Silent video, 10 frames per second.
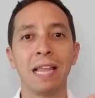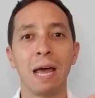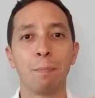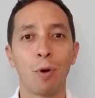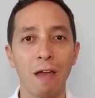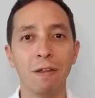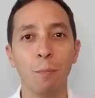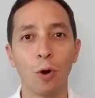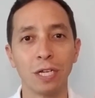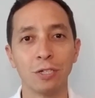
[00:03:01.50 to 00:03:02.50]
that private
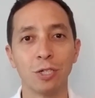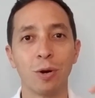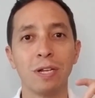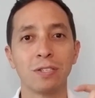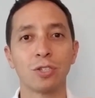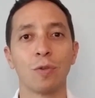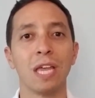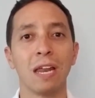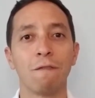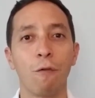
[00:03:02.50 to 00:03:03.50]
mortgage insurance, so they
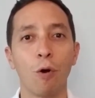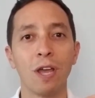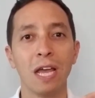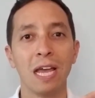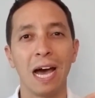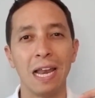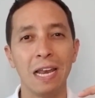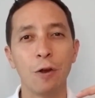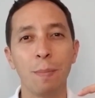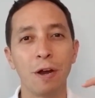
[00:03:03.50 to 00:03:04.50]
can afford a
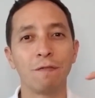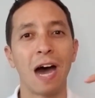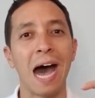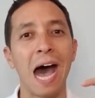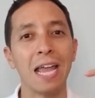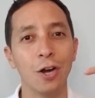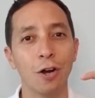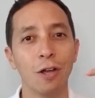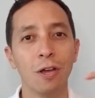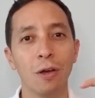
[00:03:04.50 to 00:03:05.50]
little bit of a higher